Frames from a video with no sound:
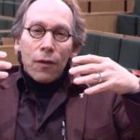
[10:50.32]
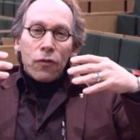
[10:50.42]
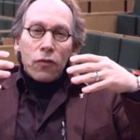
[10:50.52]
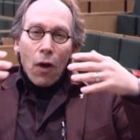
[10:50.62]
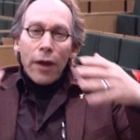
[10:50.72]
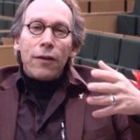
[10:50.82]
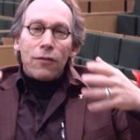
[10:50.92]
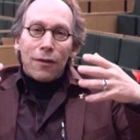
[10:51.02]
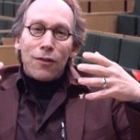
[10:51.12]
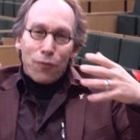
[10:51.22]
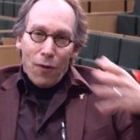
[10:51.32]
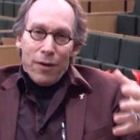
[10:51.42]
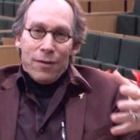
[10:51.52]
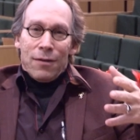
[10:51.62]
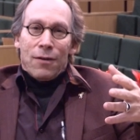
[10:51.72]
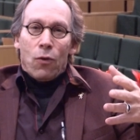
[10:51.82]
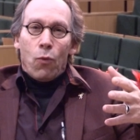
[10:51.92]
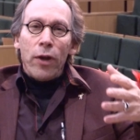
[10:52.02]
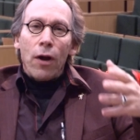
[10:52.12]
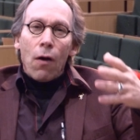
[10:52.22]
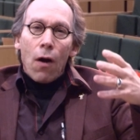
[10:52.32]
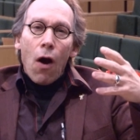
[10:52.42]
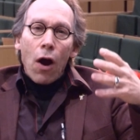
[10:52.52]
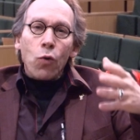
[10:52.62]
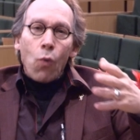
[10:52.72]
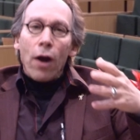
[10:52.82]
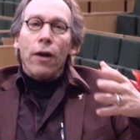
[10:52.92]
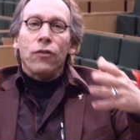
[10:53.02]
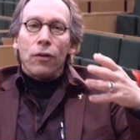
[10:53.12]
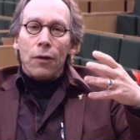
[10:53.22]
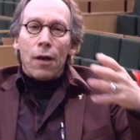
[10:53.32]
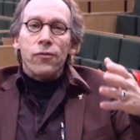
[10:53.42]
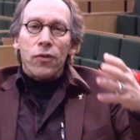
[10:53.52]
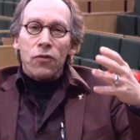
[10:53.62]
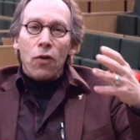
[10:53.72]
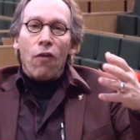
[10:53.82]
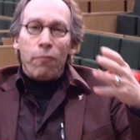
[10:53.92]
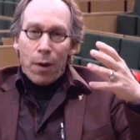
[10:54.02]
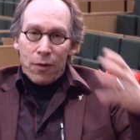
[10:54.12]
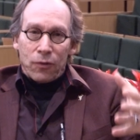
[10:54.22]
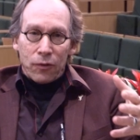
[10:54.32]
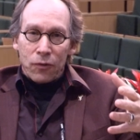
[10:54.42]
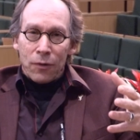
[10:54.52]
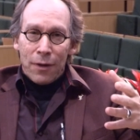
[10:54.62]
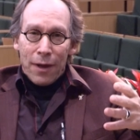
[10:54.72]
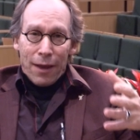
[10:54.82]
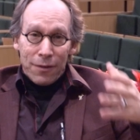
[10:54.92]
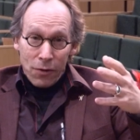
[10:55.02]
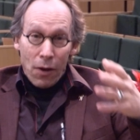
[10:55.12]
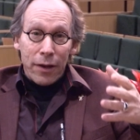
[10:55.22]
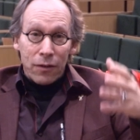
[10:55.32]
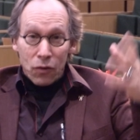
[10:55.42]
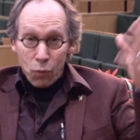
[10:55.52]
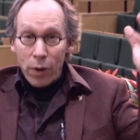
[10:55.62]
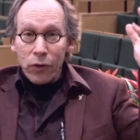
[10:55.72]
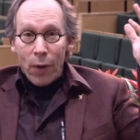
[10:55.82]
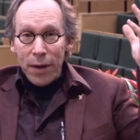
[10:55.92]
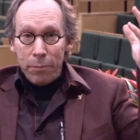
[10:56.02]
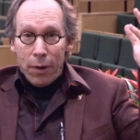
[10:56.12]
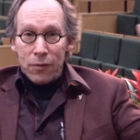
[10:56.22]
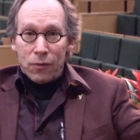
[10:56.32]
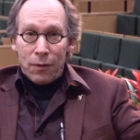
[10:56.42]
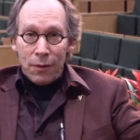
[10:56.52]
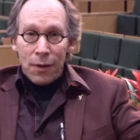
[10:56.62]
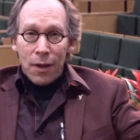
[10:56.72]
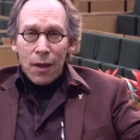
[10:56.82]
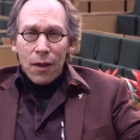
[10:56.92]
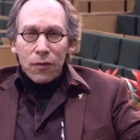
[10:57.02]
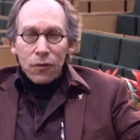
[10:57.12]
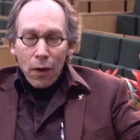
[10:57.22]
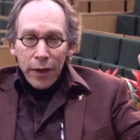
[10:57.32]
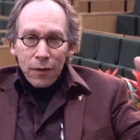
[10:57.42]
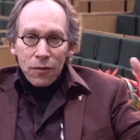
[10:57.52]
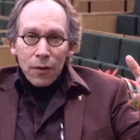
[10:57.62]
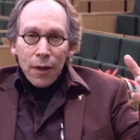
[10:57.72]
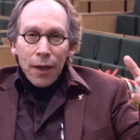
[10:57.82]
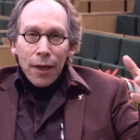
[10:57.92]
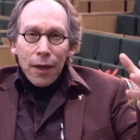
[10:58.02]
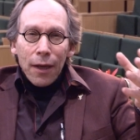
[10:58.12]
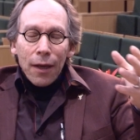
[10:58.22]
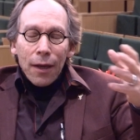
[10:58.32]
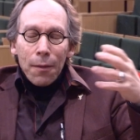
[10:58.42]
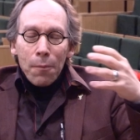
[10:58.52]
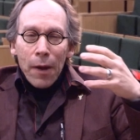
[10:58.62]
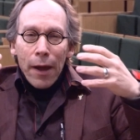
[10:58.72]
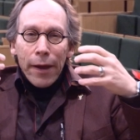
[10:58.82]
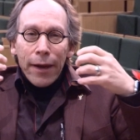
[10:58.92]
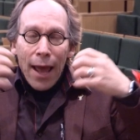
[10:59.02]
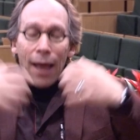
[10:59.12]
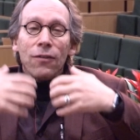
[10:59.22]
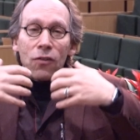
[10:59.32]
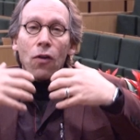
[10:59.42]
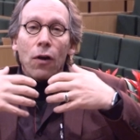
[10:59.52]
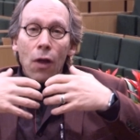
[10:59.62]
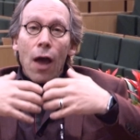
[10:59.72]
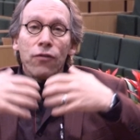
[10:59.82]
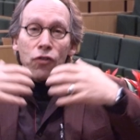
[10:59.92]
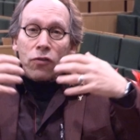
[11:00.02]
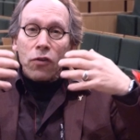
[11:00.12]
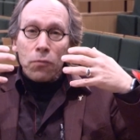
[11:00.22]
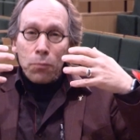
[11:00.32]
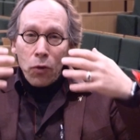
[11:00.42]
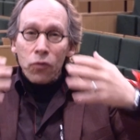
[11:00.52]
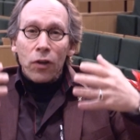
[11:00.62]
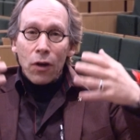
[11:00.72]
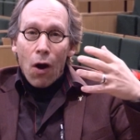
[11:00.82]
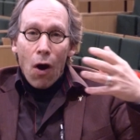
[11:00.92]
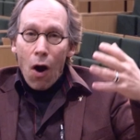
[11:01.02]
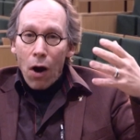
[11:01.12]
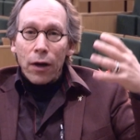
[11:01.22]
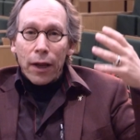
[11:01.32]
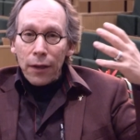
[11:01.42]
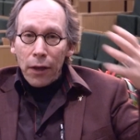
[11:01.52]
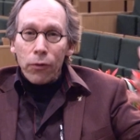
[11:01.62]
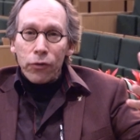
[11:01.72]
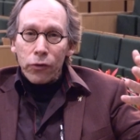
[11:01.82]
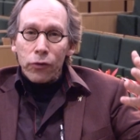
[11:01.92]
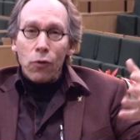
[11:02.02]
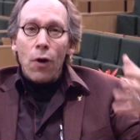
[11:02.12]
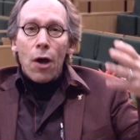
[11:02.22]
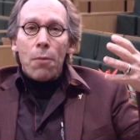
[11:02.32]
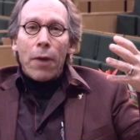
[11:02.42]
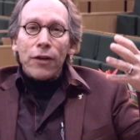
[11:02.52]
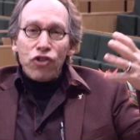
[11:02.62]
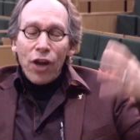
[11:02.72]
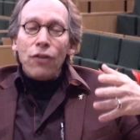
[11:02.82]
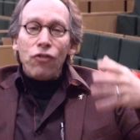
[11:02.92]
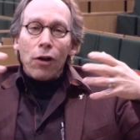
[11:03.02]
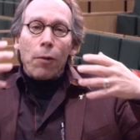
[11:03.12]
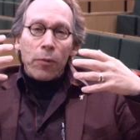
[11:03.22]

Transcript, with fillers: Science is fun. We are hardwired to love to solve puzzles, and science is one great puzzle. Science enhances our lives just as music, art, and literature do by changing our